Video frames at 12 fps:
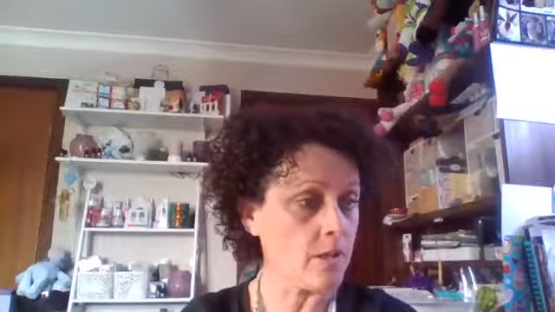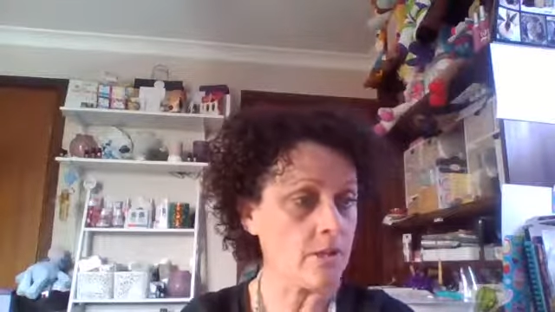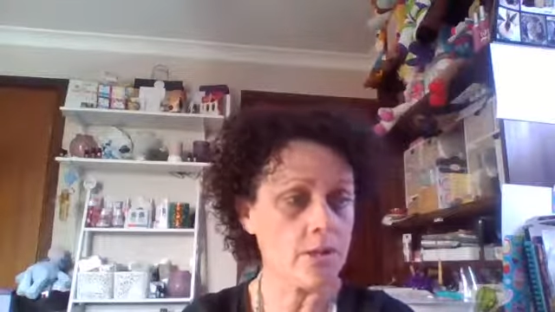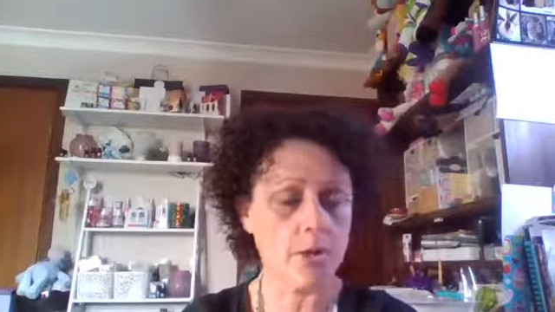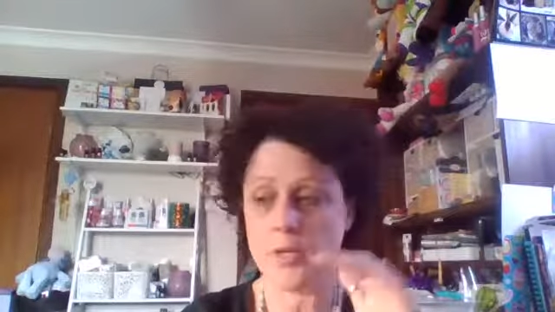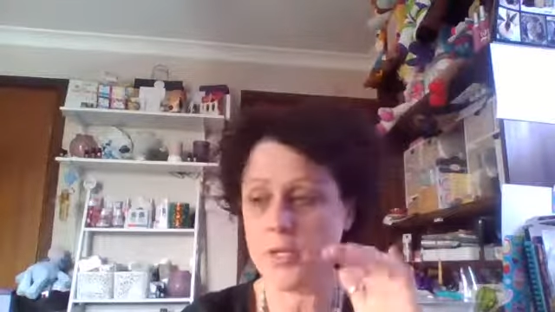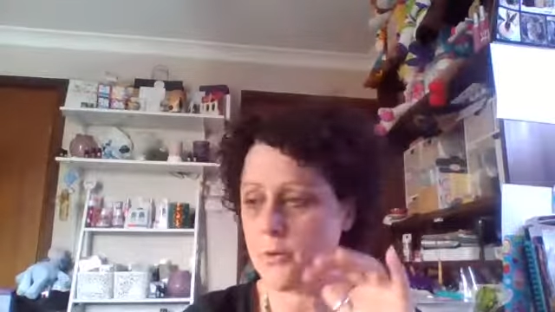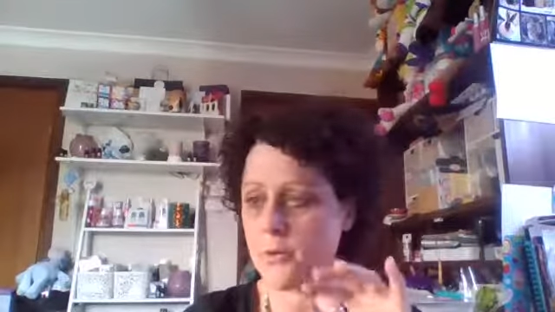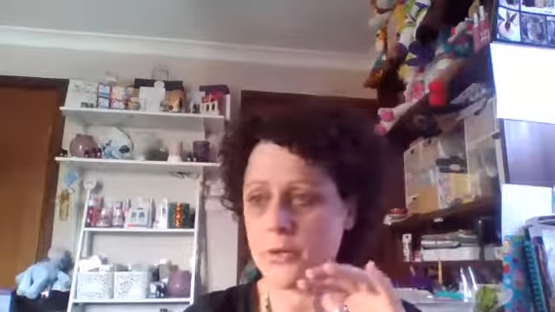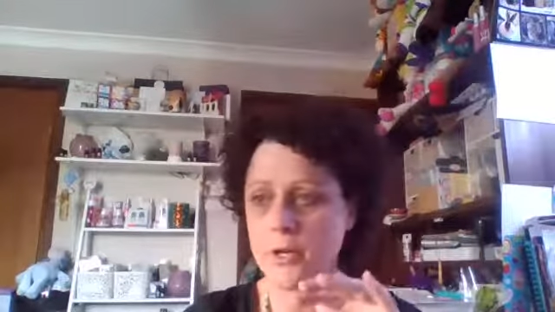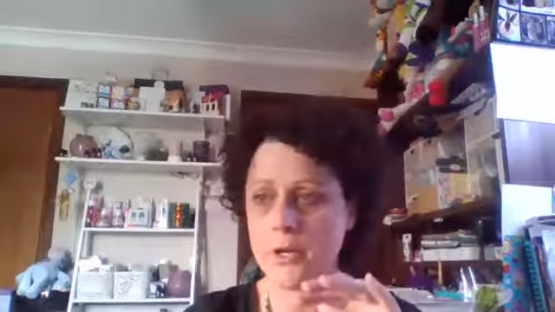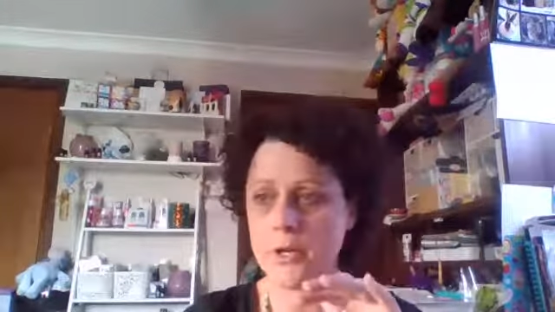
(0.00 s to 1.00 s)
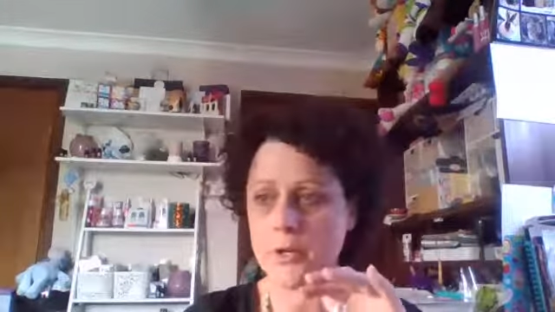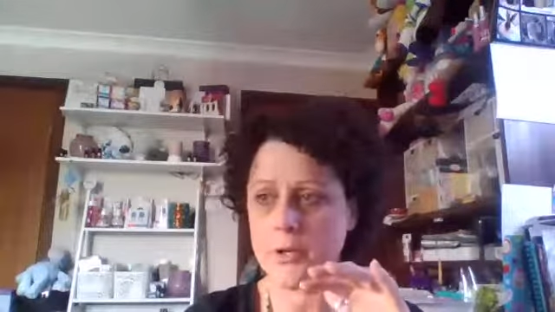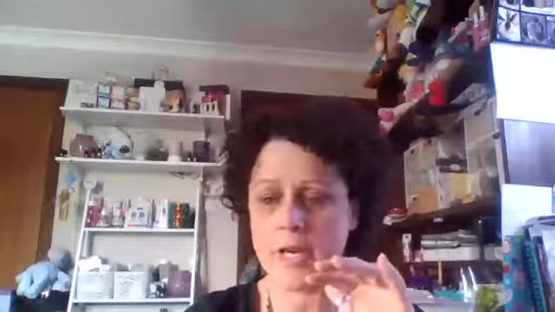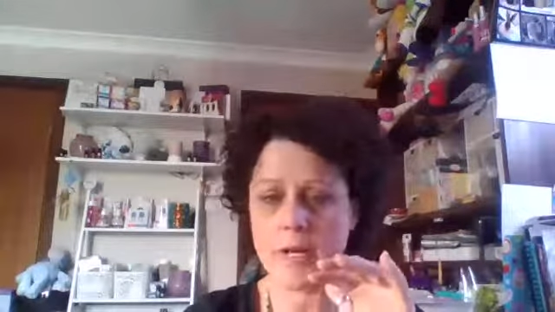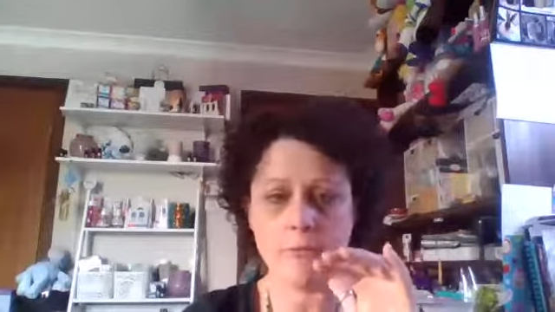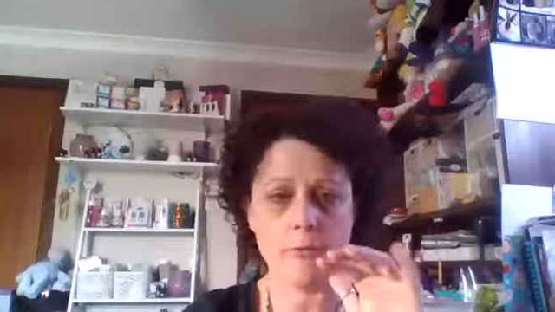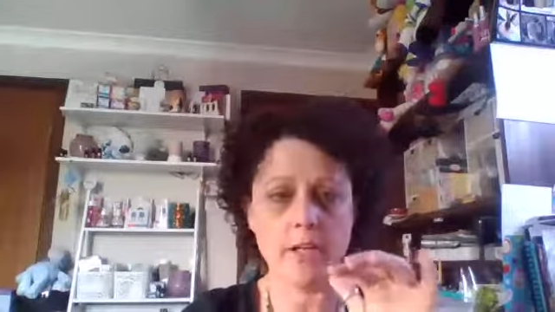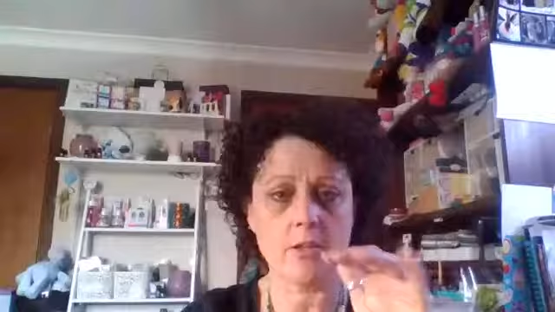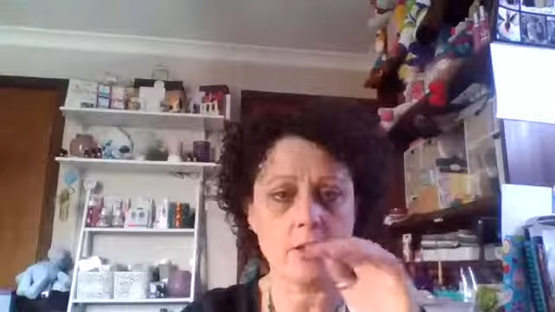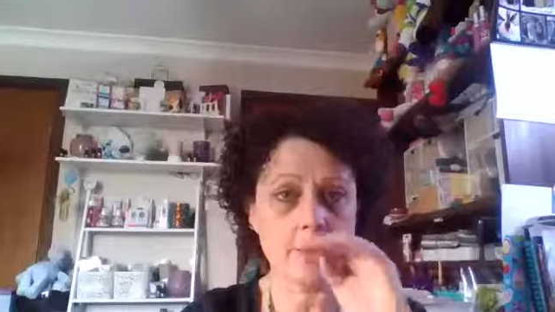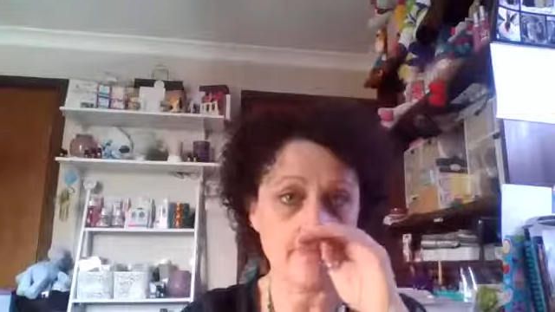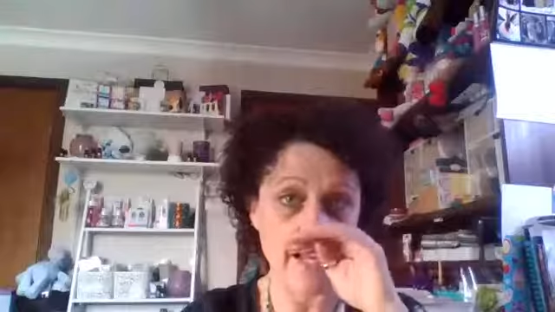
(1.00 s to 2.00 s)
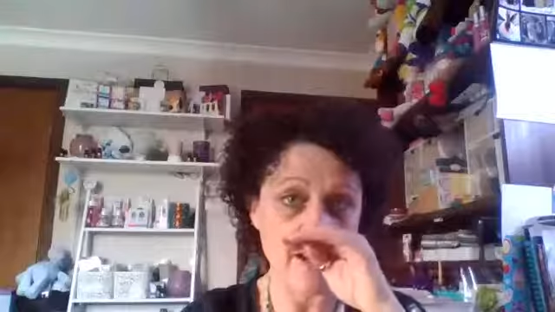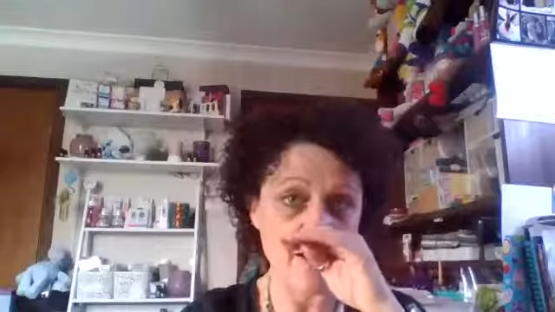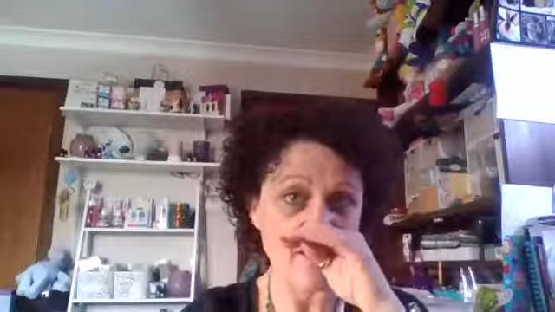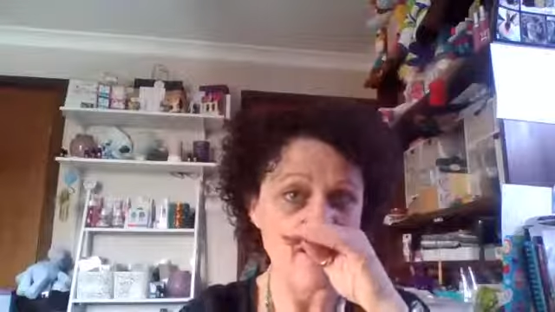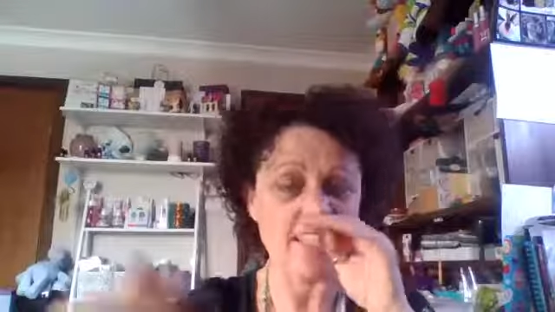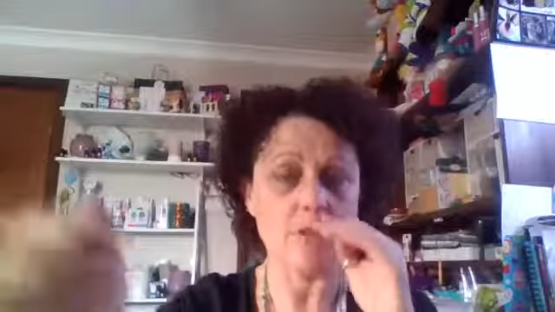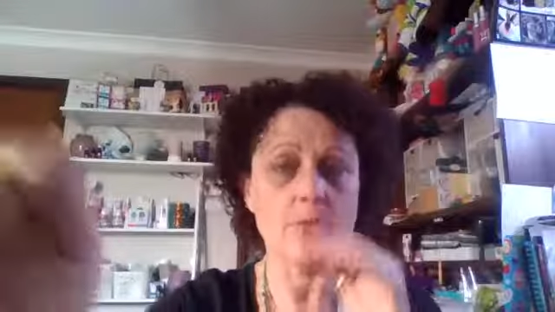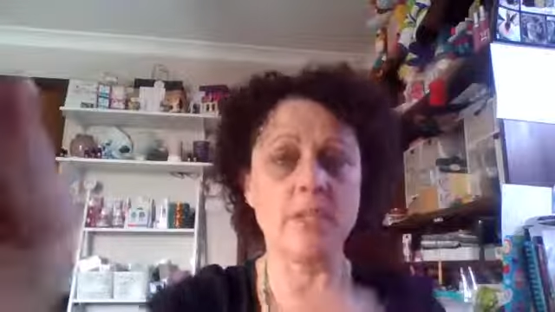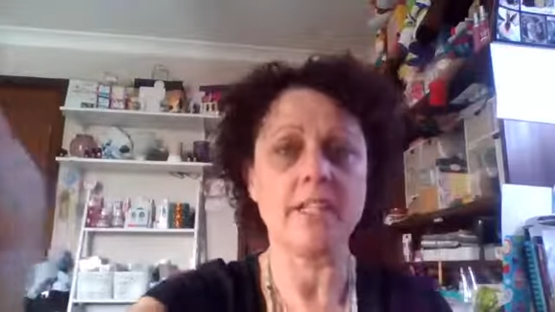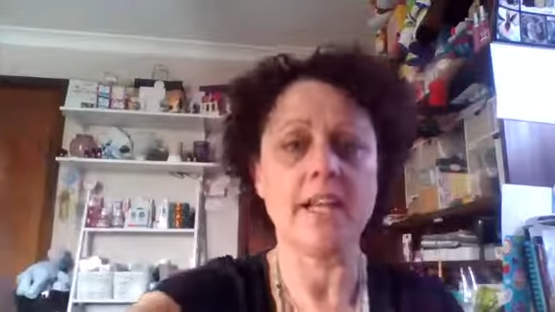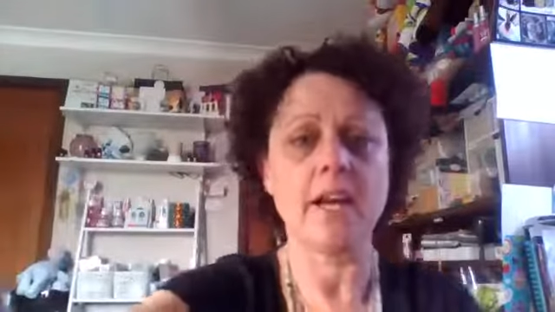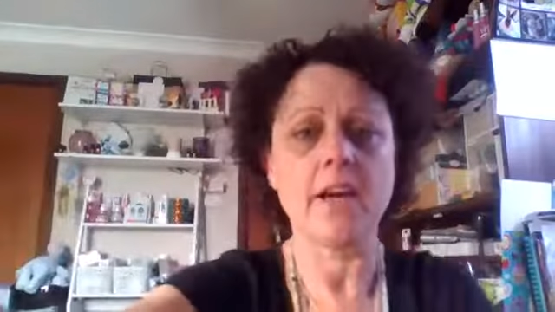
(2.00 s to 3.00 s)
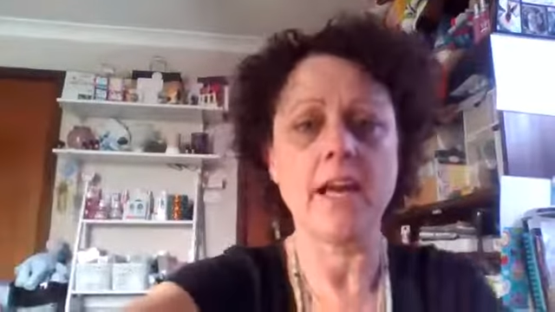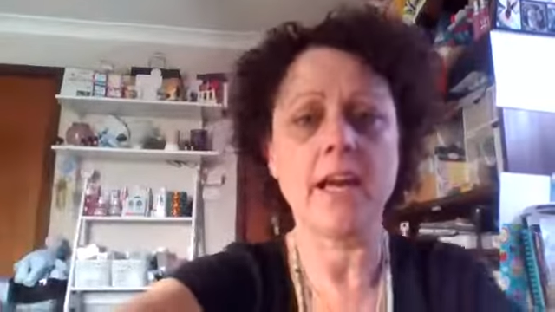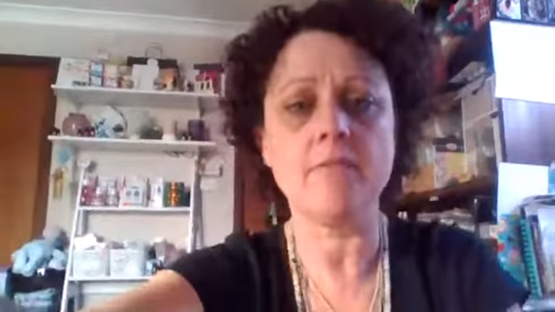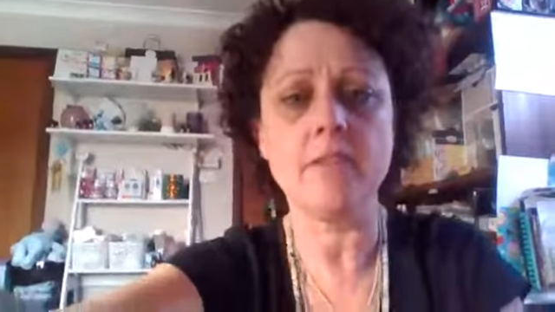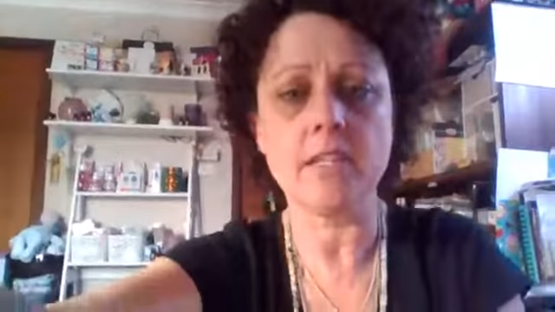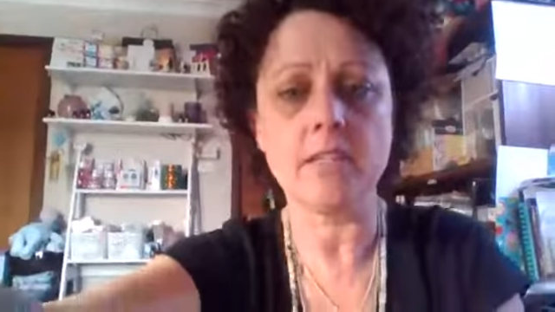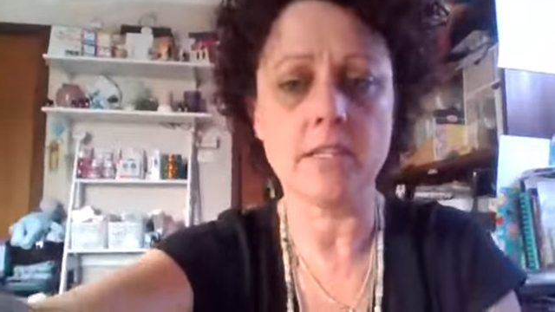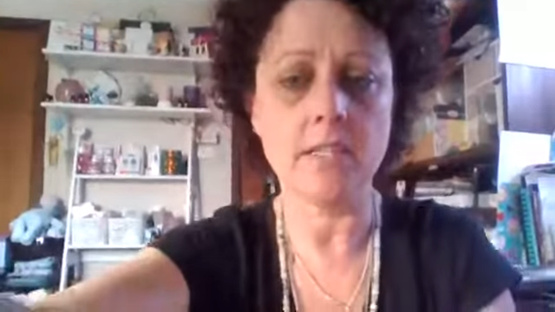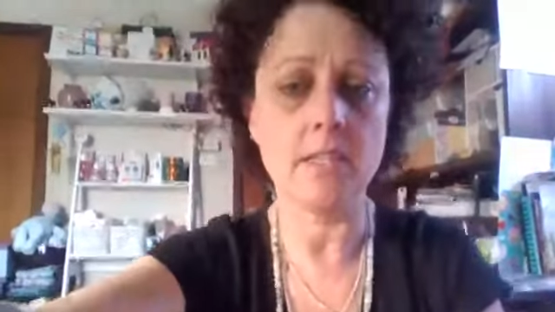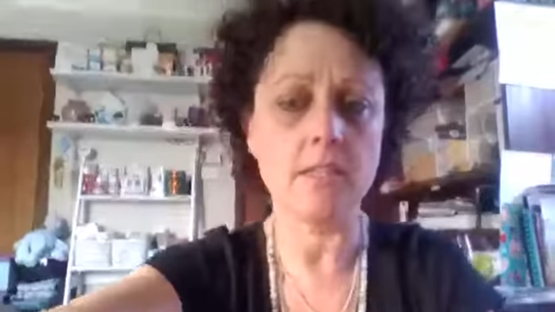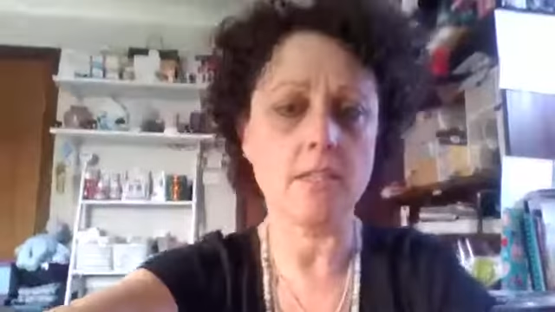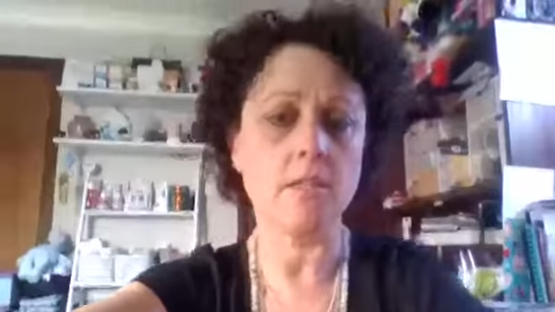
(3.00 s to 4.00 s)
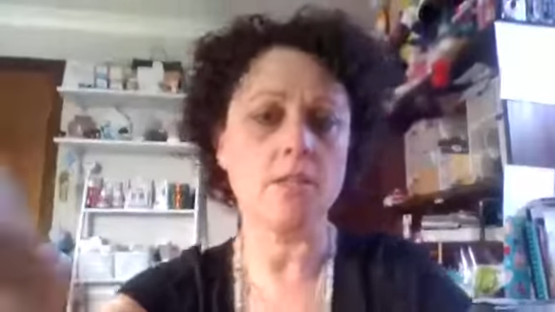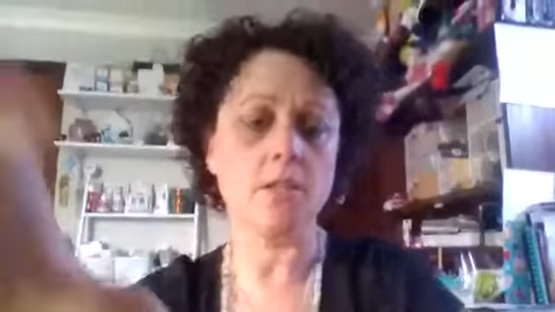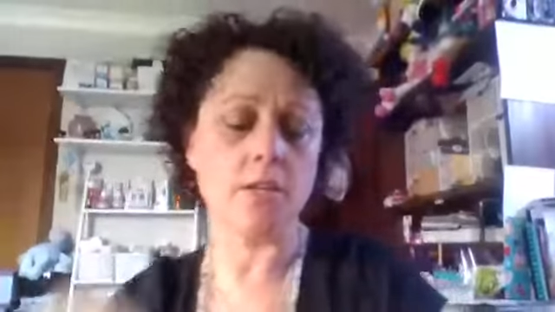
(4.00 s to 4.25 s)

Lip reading: So we all know our fragrance flowers that we now have this season.